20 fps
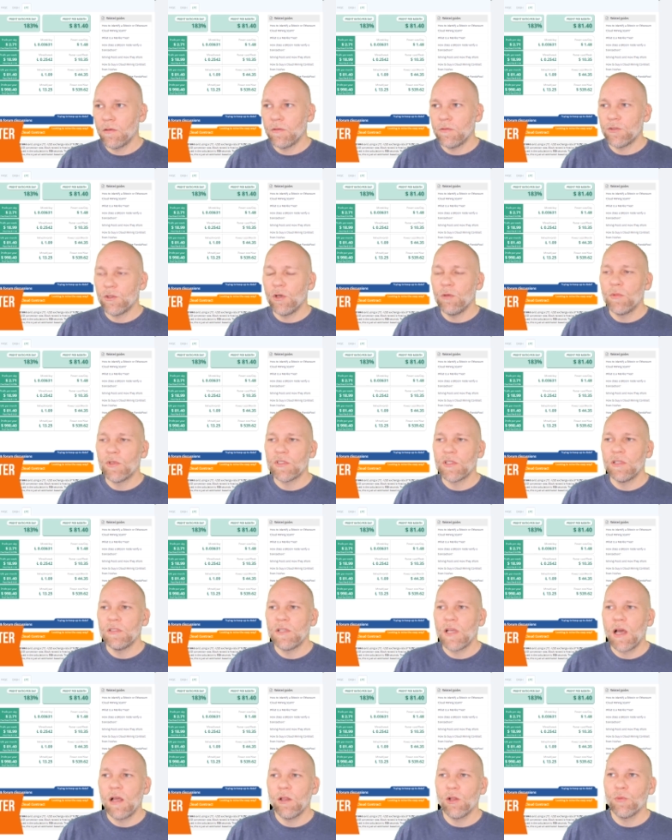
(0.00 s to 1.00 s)
So almost a
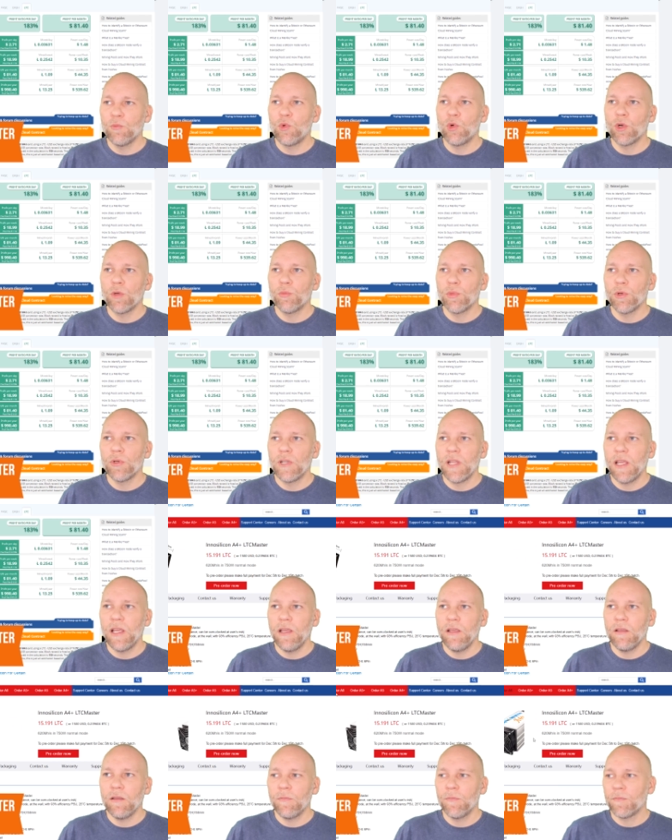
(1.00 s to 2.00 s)
dollar more per
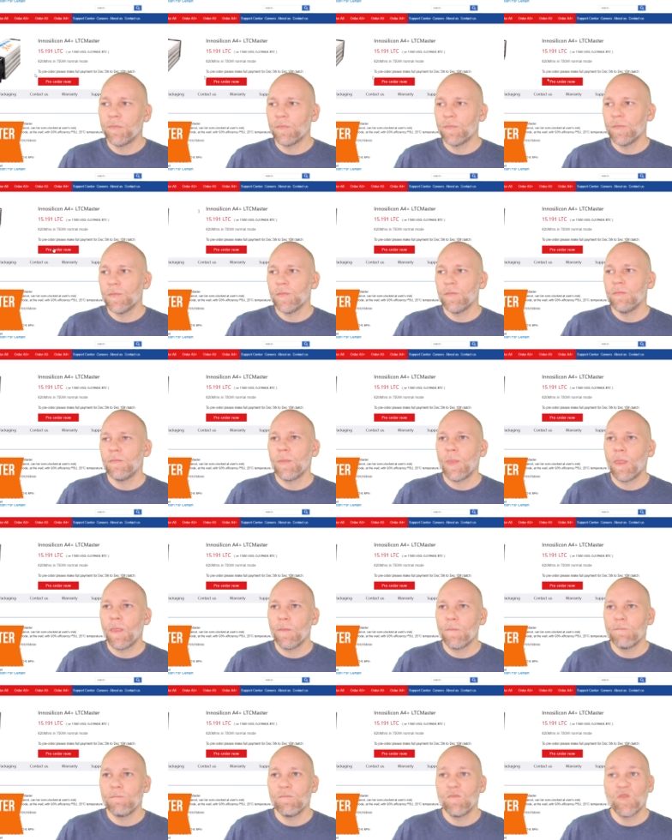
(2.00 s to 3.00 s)
day
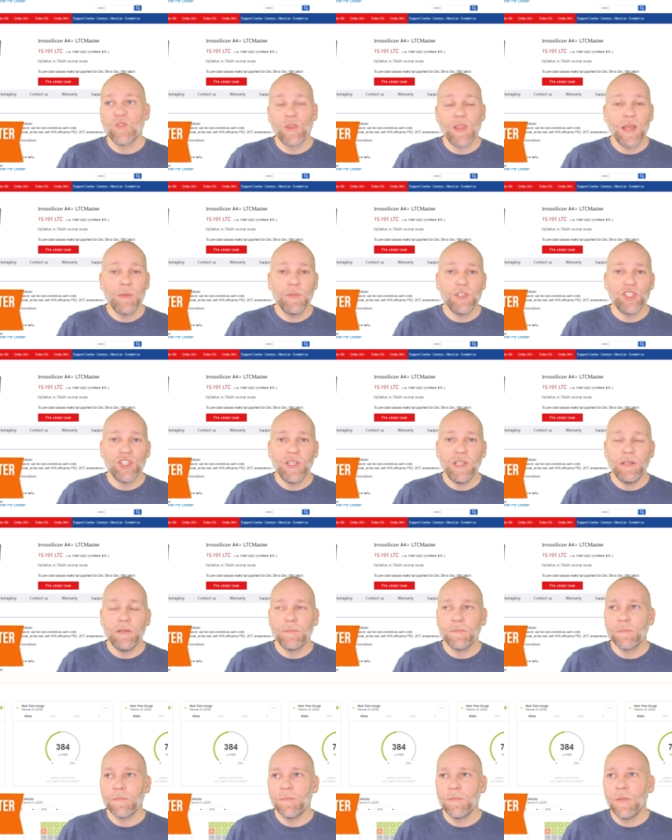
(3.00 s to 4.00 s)
for that
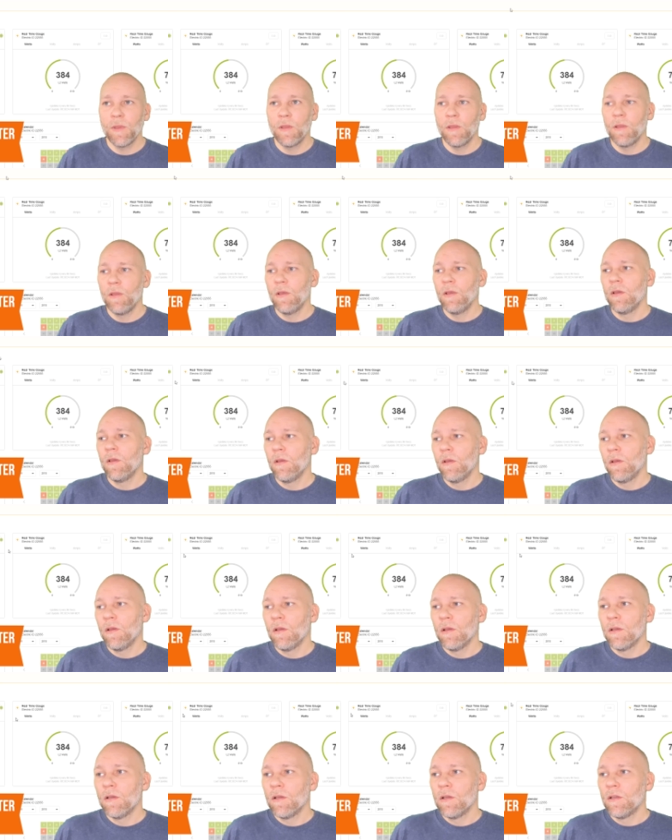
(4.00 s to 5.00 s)
machine.
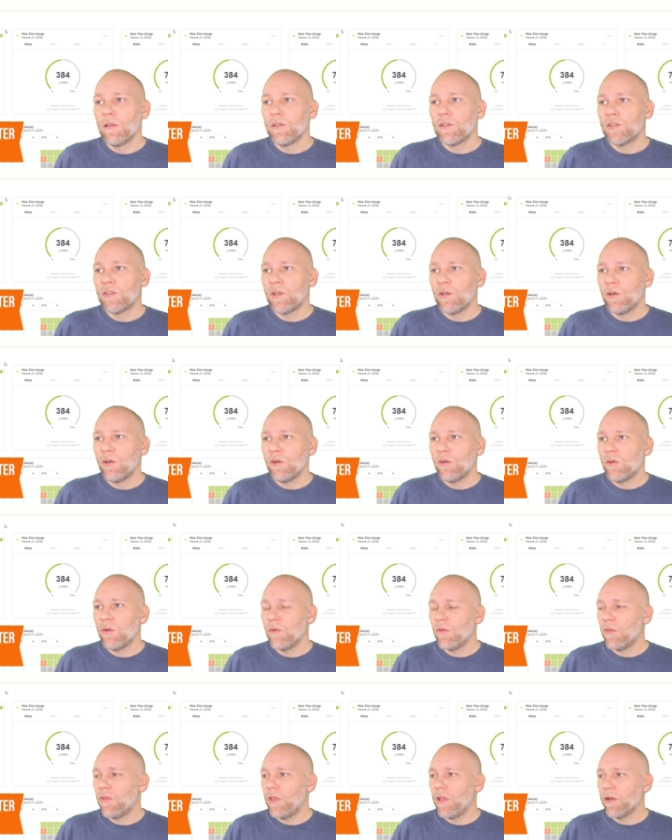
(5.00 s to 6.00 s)
So
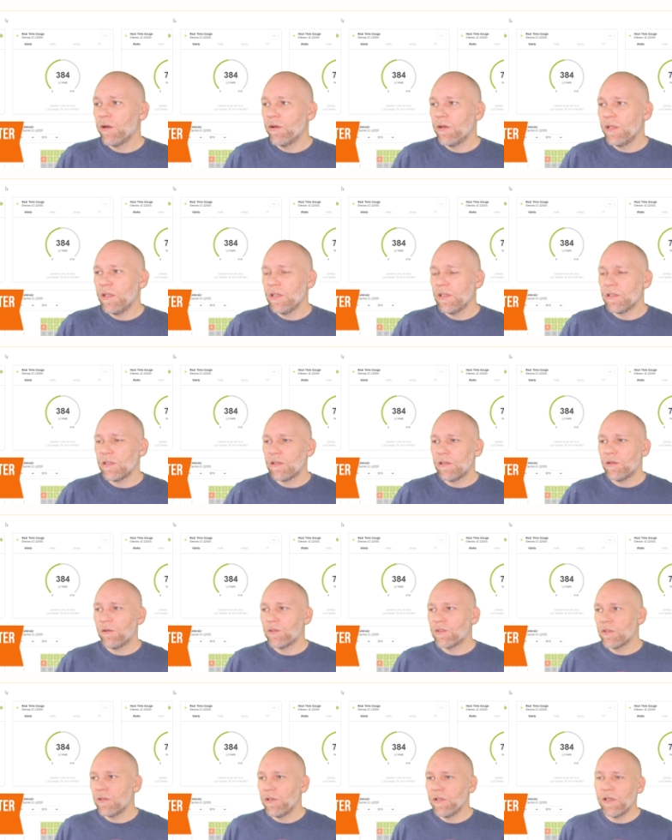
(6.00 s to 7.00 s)
there it is.
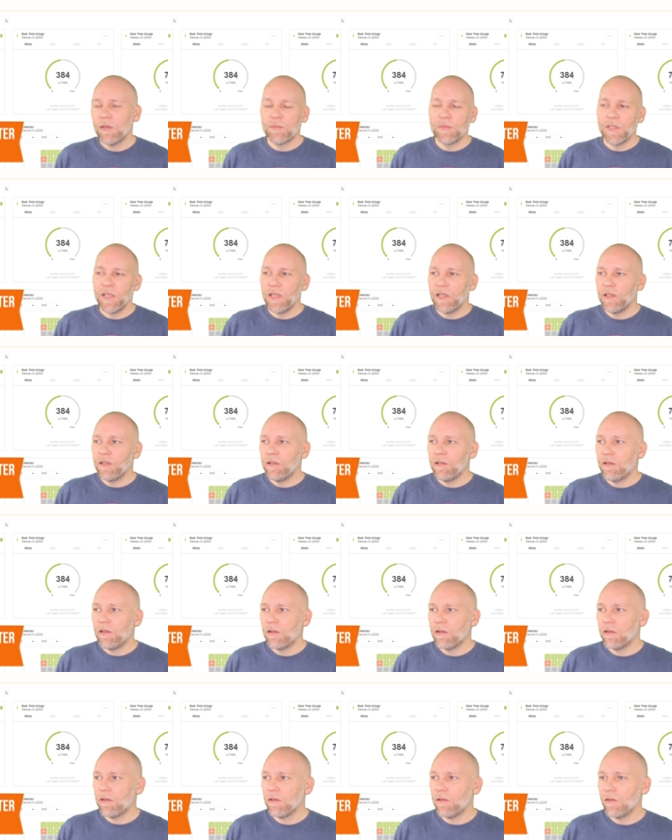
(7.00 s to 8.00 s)
Those are the updated
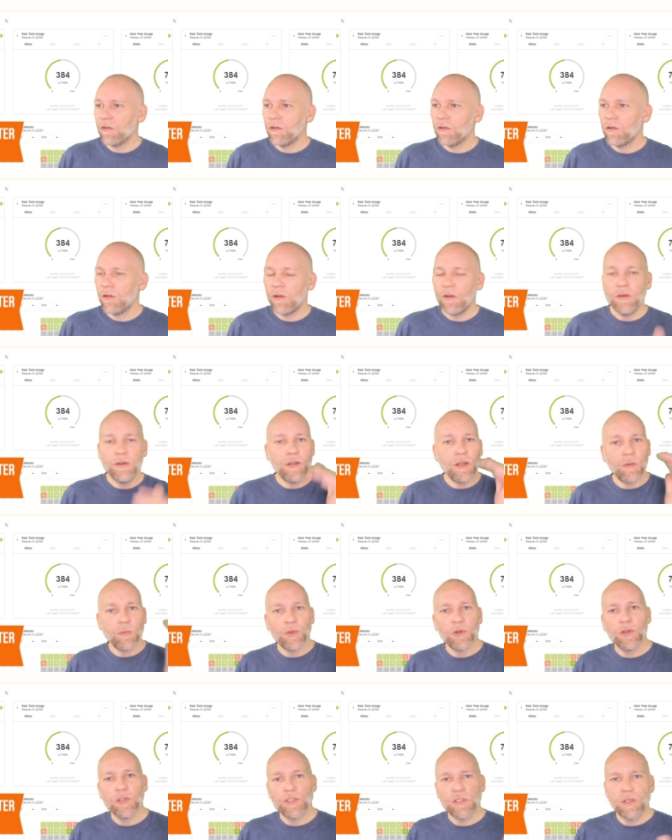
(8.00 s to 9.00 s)

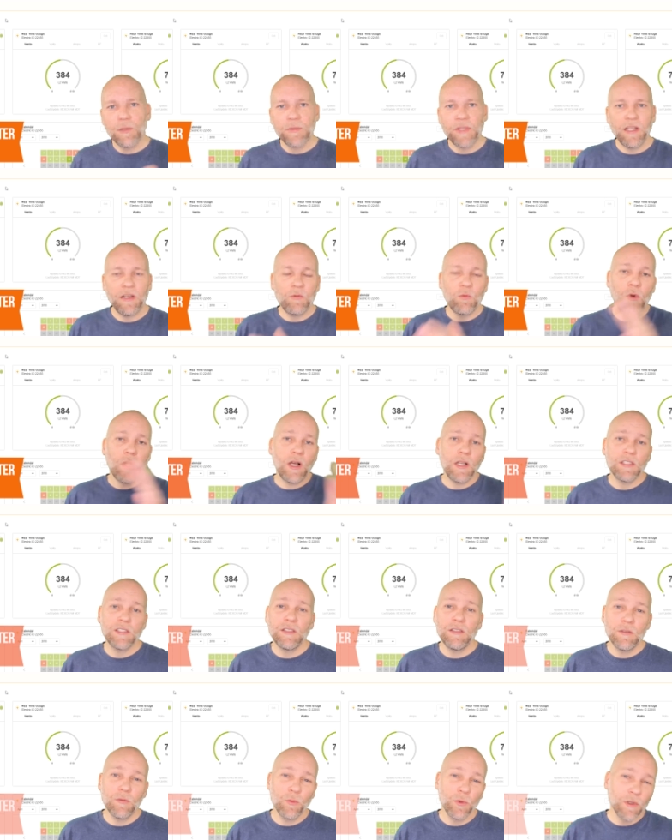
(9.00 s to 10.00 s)
numbers, the updated
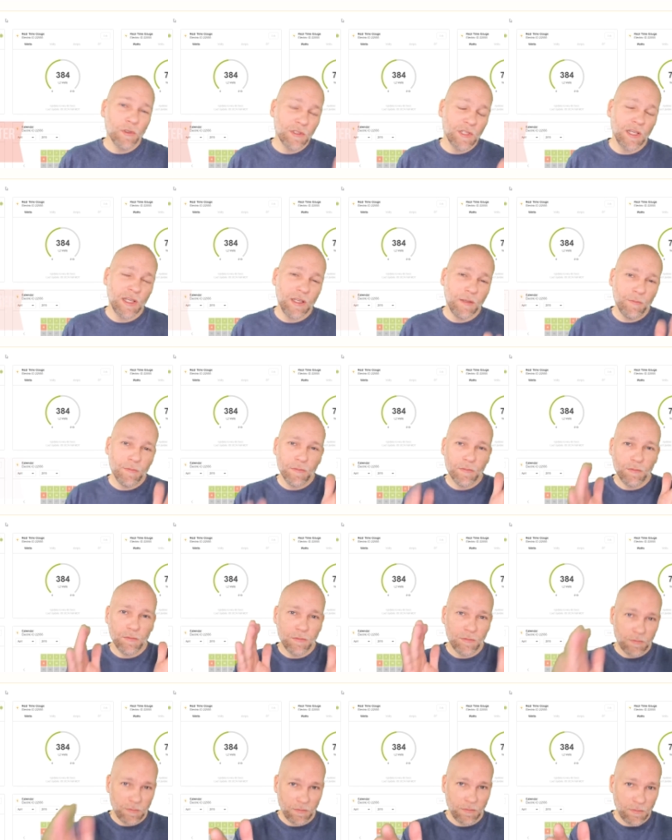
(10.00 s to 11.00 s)
watch, real-time
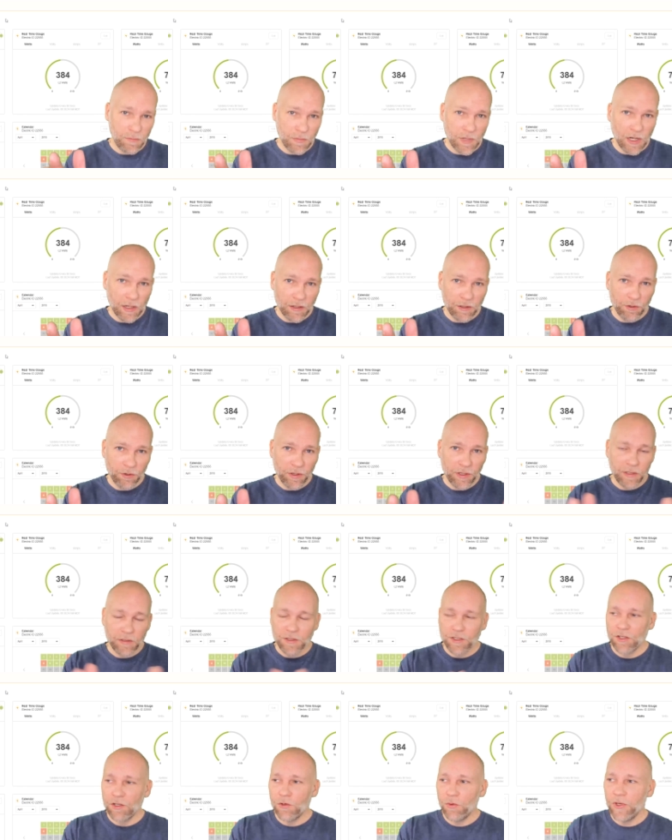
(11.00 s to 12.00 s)
monitoring,
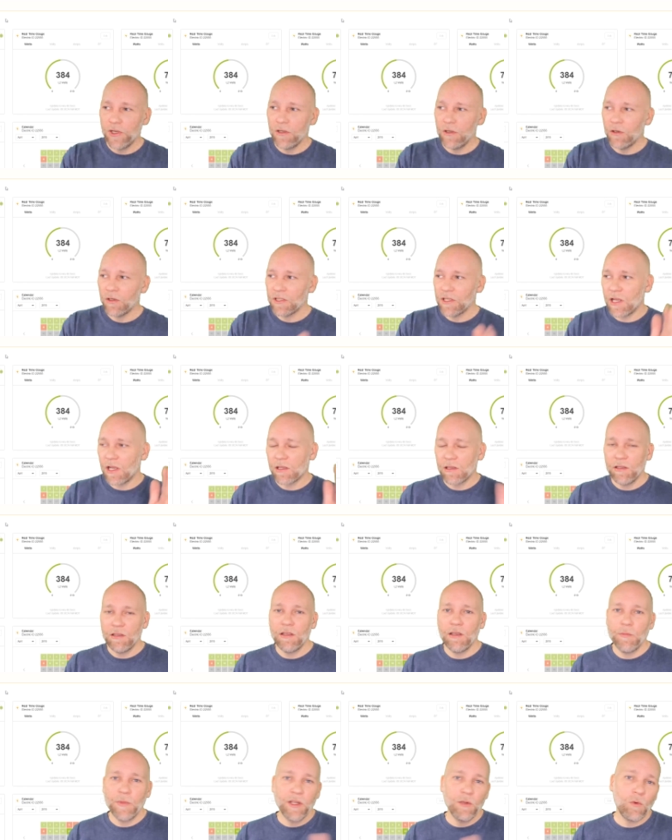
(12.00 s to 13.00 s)
so we know exactly
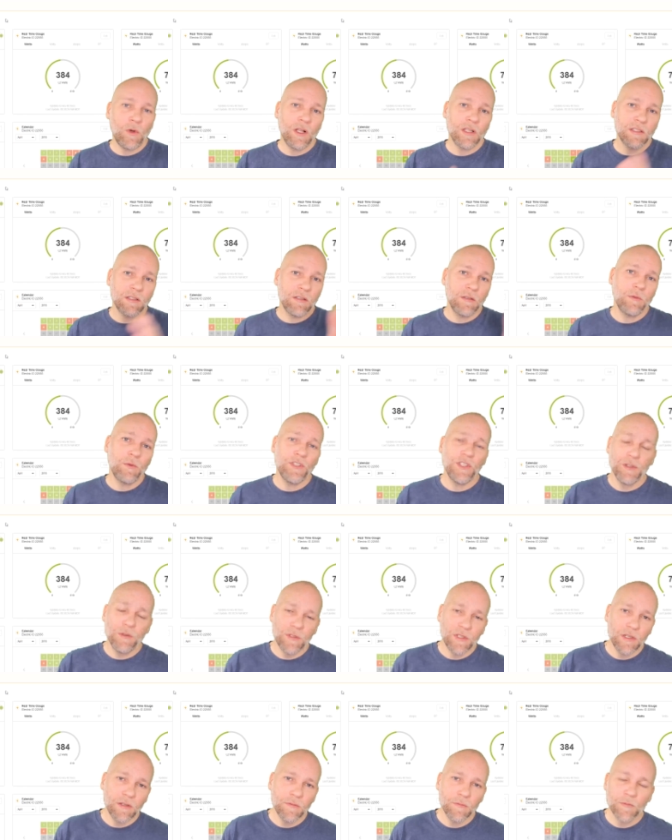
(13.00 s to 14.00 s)
how many watts it was
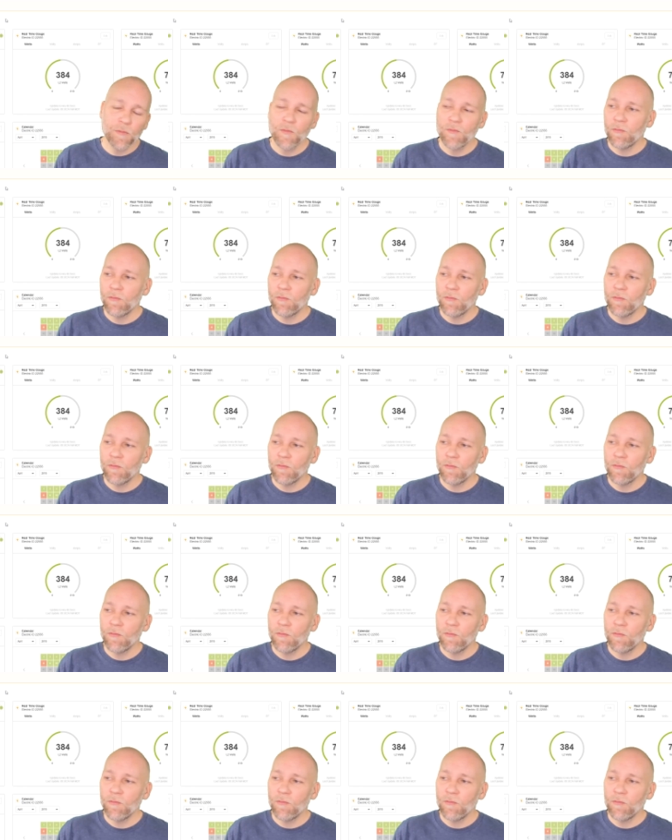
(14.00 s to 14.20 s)
using.